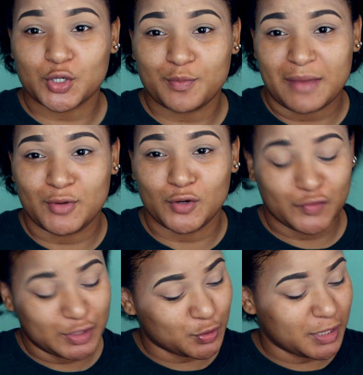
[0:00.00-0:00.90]
a little baby
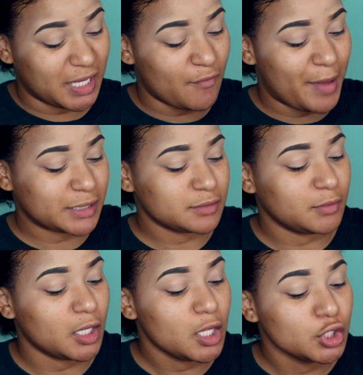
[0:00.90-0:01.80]
over it, so he gave it back to
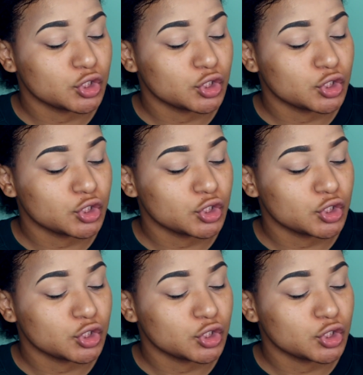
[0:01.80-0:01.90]
me.